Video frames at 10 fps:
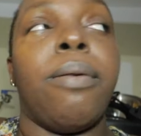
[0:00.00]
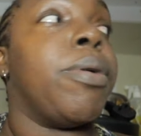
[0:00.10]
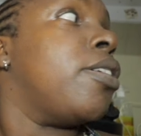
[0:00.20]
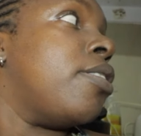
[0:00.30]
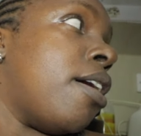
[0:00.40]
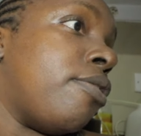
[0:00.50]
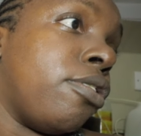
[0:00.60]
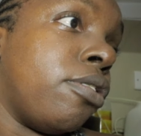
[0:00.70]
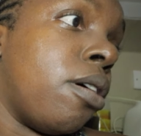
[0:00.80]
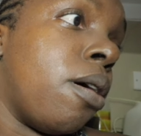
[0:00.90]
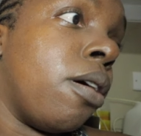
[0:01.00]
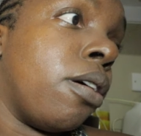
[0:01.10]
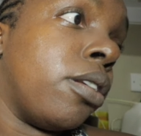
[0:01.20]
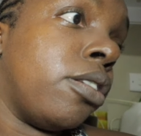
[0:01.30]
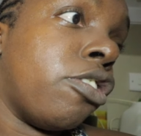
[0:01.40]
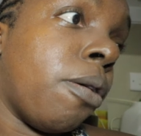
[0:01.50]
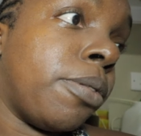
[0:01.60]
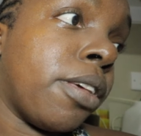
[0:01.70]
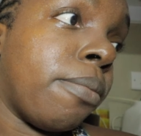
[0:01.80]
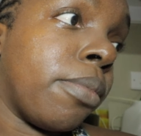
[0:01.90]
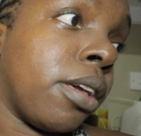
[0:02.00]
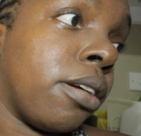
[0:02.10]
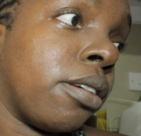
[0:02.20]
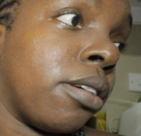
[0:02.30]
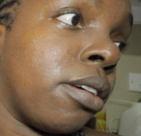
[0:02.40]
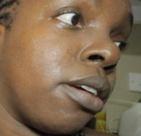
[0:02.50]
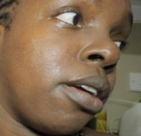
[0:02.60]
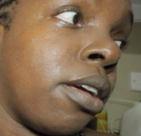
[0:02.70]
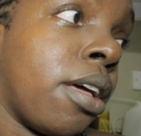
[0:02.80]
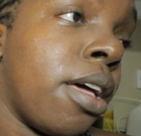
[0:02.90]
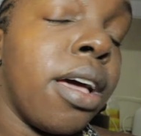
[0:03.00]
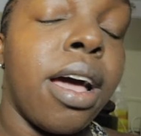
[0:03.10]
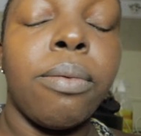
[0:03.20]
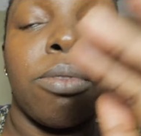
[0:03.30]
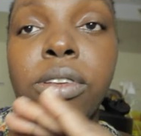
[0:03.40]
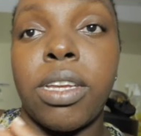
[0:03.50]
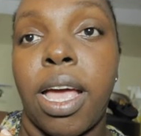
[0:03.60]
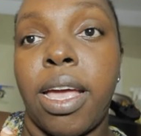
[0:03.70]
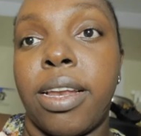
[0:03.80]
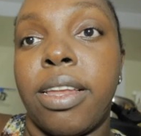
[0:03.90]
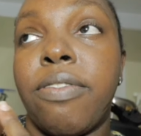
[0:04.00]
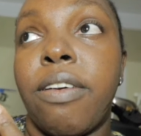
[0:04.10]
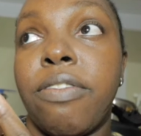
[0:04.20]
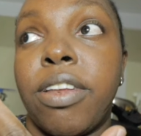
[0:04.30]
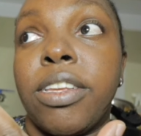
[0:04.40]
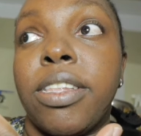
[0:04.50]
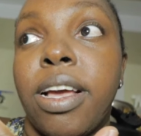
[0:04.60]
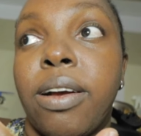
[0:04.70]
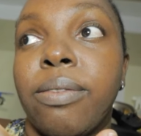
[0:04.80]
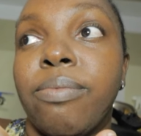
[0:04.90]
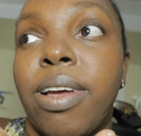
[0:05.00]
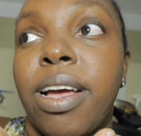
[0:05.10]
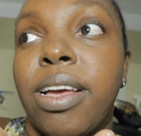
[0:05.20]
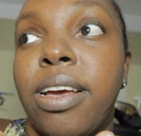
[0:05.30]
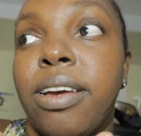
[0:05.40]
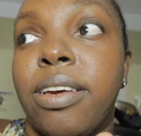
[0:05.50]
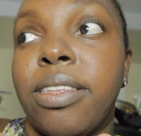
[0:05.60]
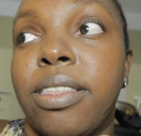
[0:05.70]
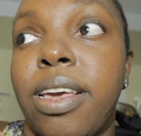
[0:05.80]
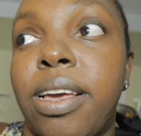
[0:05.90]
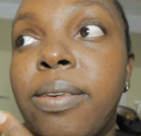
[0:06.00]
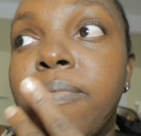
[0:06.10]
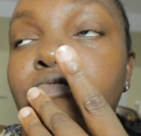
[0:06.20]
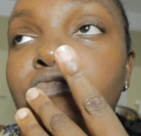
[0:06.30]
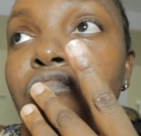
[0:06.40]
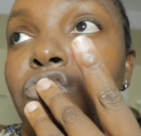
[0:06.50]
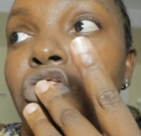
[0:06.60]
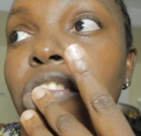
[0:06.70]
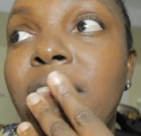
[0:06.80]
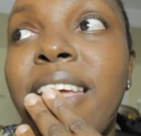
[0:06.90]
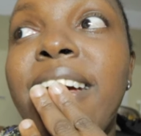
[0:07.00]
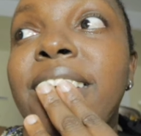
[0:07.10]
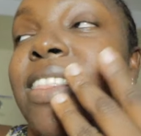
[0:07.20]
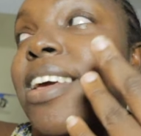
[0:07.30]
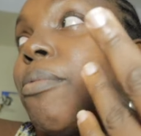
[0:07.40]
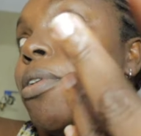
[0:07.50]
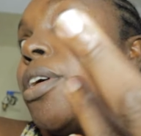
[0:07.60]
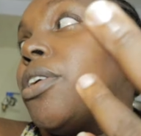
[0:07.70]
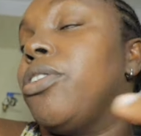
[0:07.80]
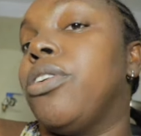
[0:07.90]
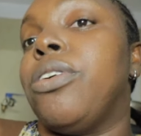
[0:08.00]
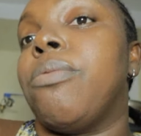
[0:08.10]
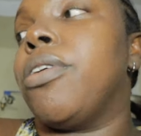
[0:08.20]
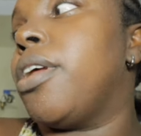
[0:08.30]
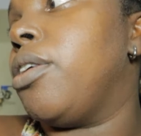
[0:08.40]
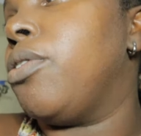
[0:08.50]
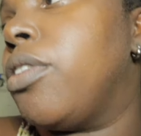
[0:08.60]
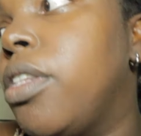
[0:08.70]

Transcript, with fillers: because I have to drop something I'm so tired if I finish the uh the I don't think I'm gonna show you I'm gonna use